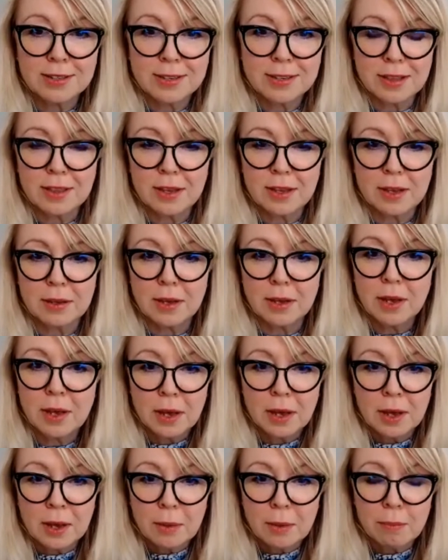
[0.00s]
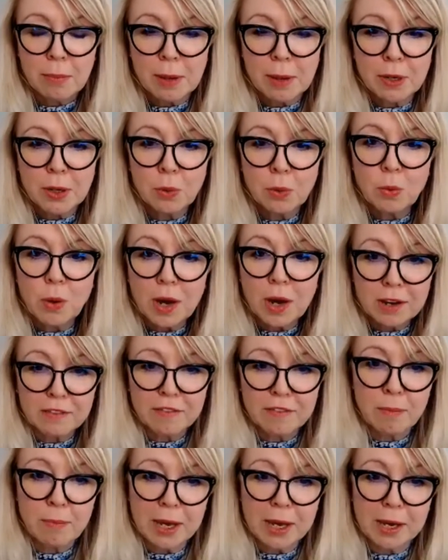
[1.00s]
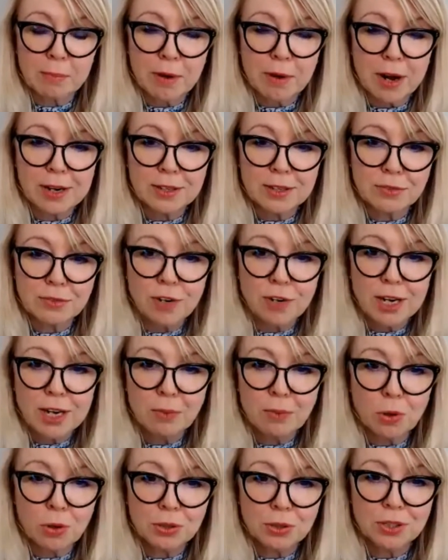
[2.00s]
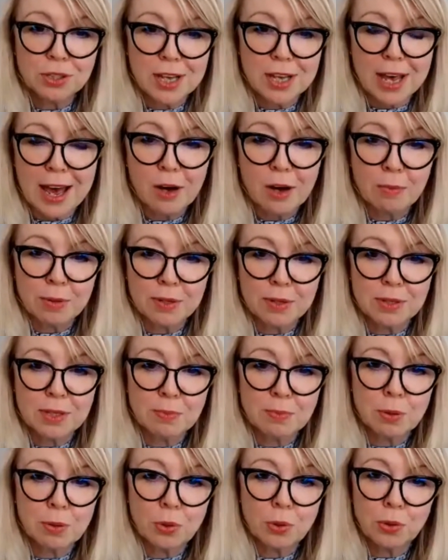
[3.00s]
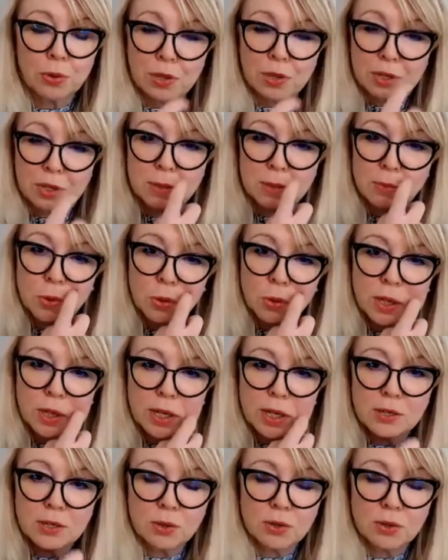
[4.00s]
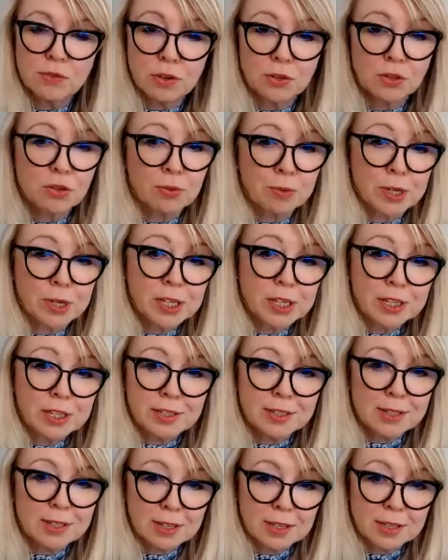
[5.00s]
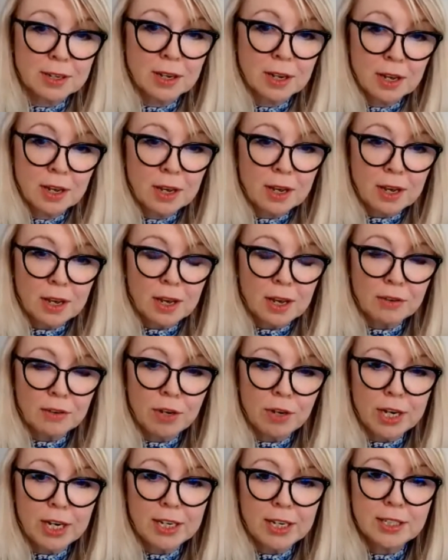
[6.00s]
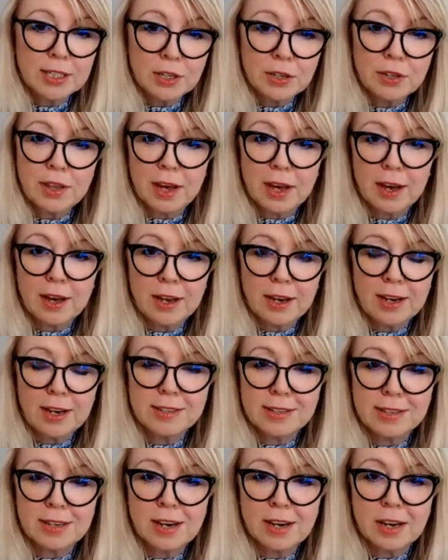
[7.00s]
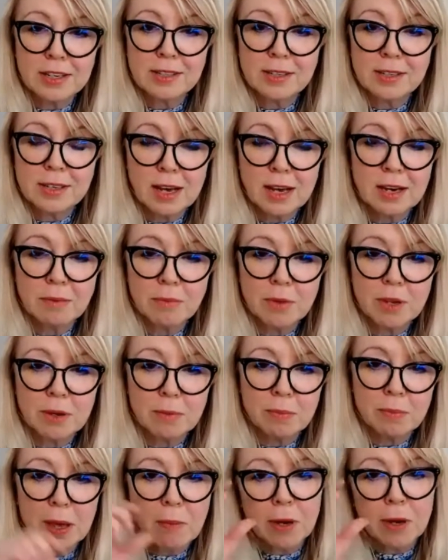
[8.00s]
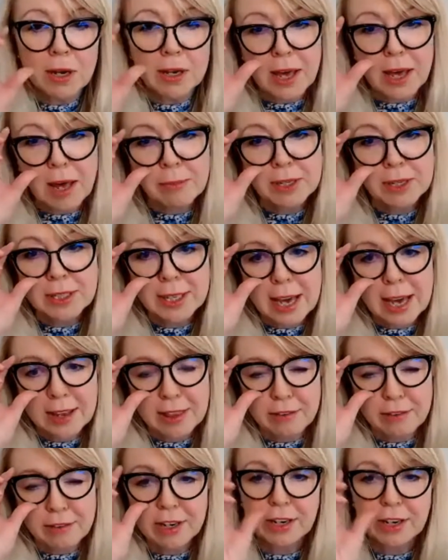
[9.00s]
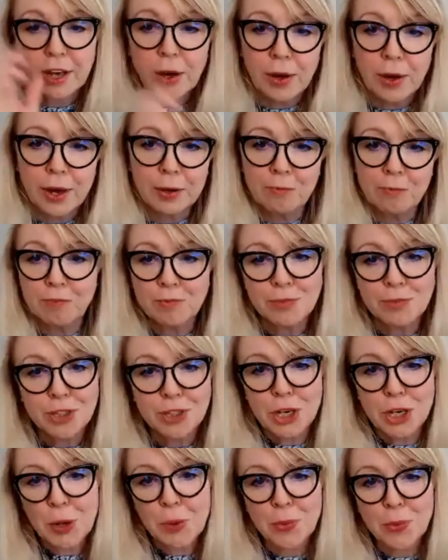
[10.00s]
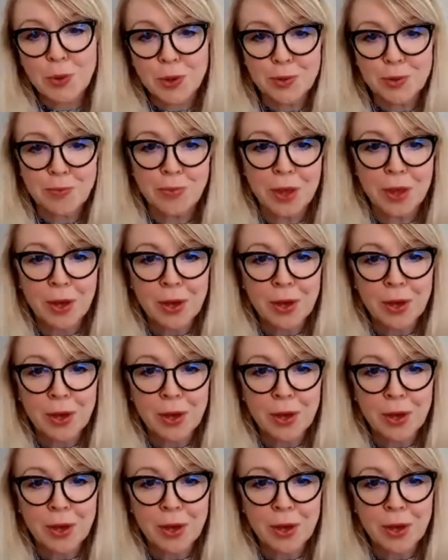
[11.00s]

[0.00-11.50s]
and the people who work for bigger brands really want to help and support the smaller sort of entrepreneurs and really do that. And it's a nice time that people are coming together and going, do you know what?